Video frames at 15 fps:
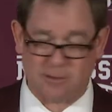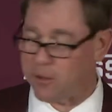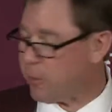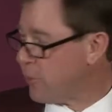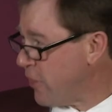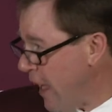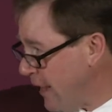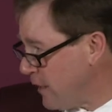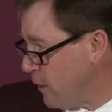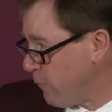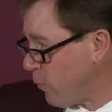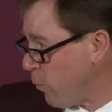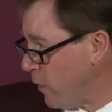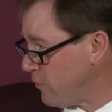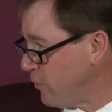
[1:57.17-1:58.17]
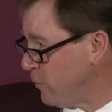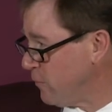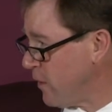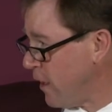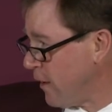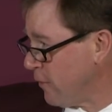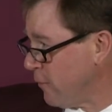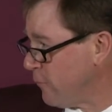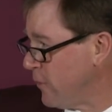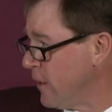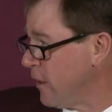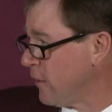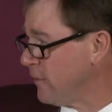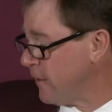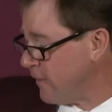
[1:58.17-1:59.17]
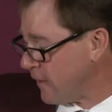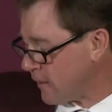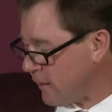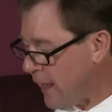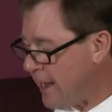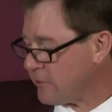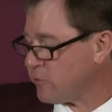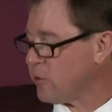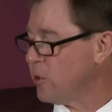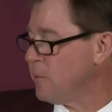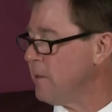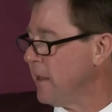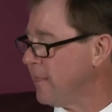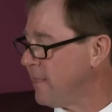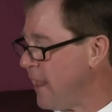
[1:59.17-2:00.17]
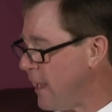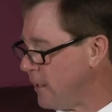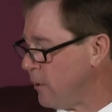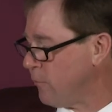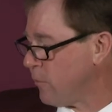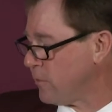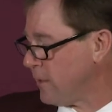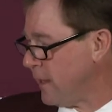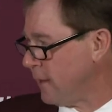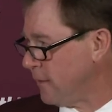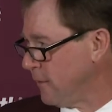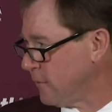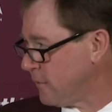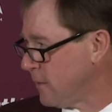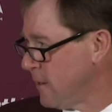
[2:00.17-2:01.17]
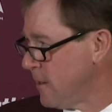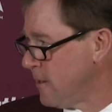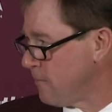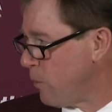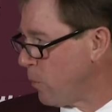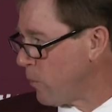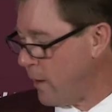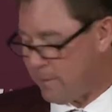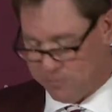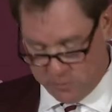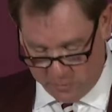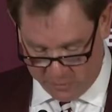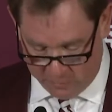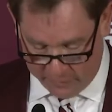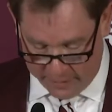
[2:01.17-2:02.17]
So thank you for what you've done on the field and in the classroom, and thank you for taking this program to a new